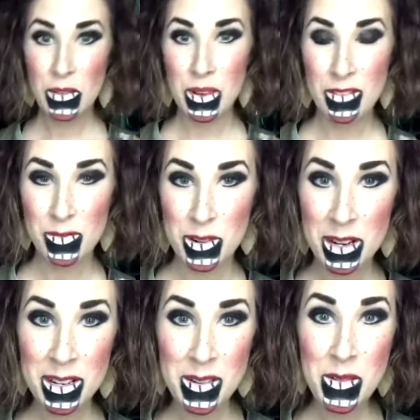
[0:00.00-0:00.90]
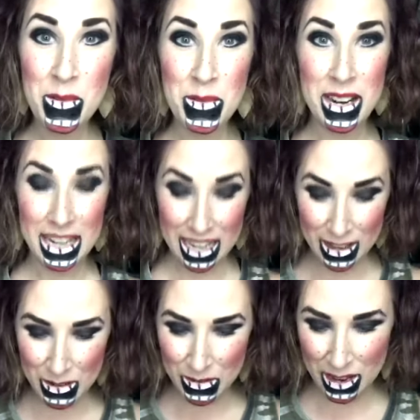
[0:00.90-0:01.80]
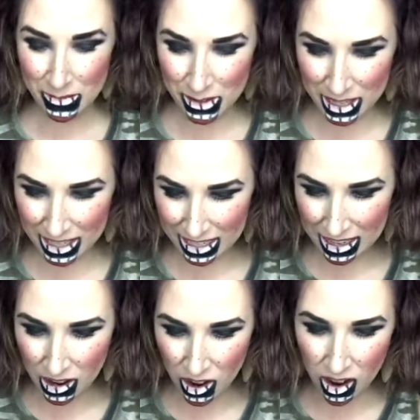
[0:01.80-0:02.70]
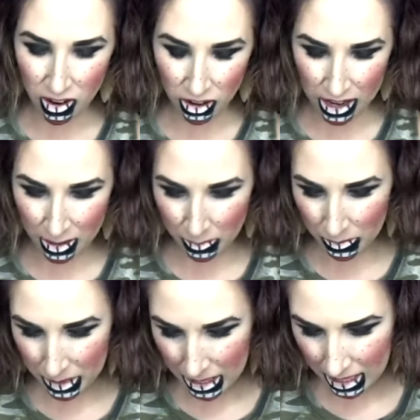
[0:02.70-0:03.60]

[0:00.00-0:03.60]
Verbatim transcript: wait for it. Ready? Wait for it. Oh crap, my